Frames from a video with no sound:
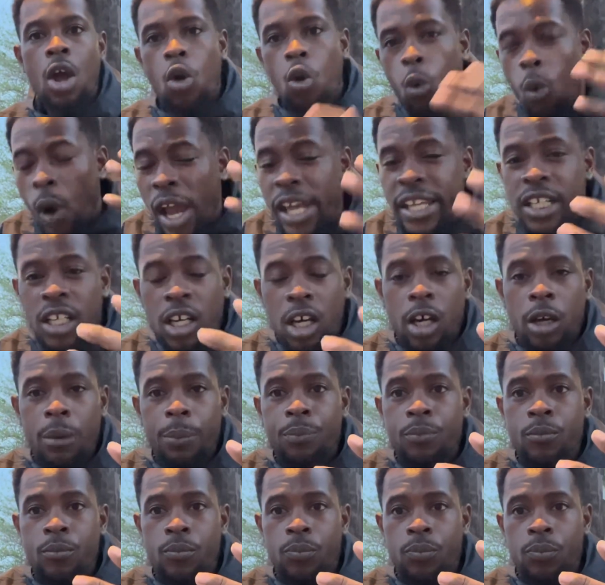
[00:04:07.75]
Wake up
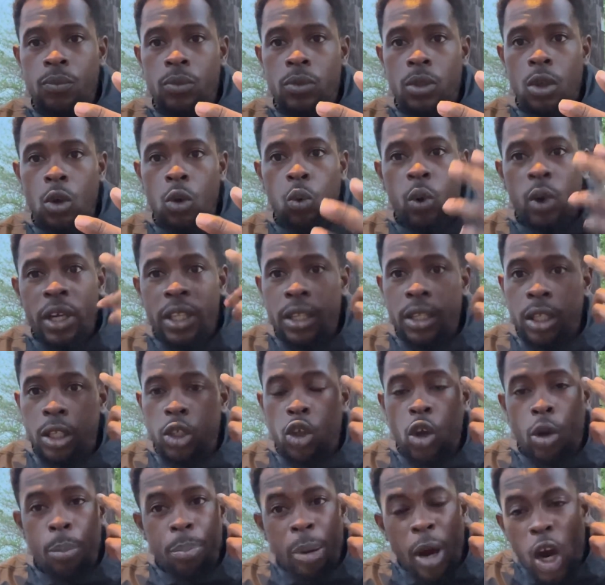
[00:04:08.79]
with
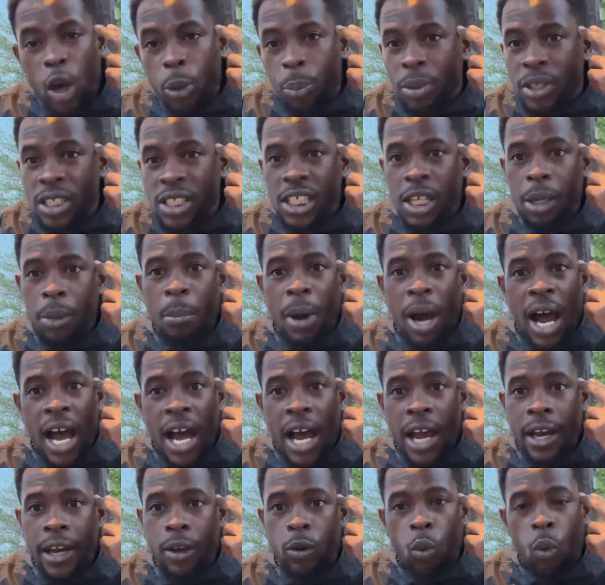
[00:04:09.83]
your purpose in
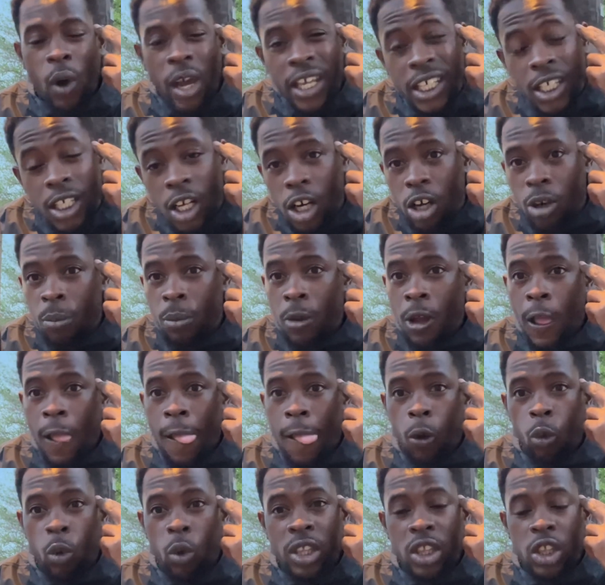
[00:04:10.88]
mind. Wake up
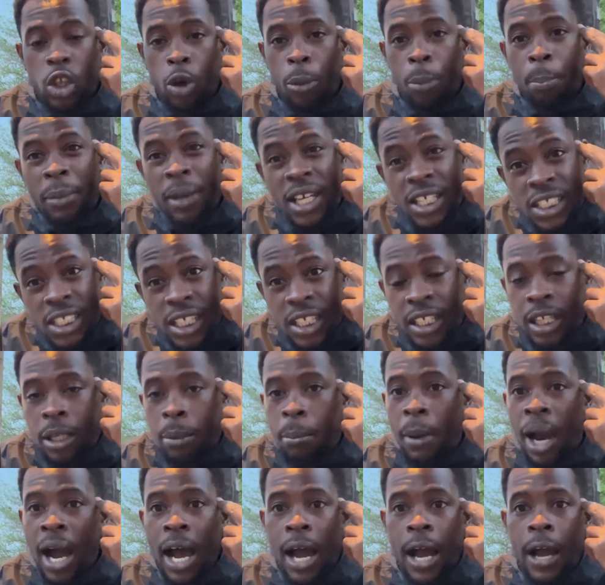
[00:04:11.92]
with your mission in
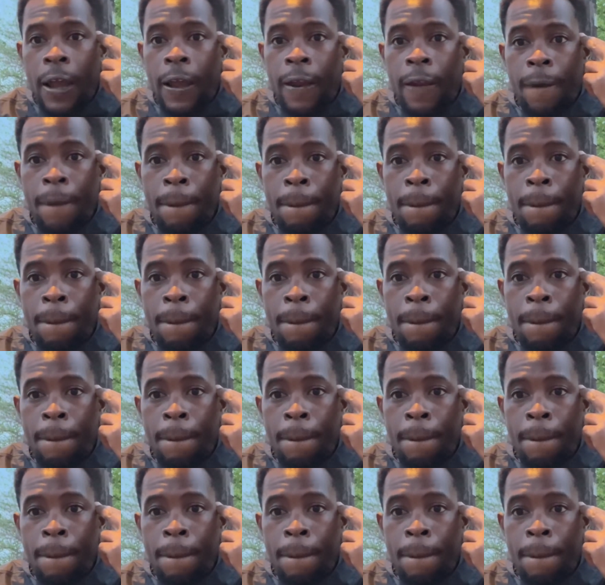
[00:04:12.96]
mind.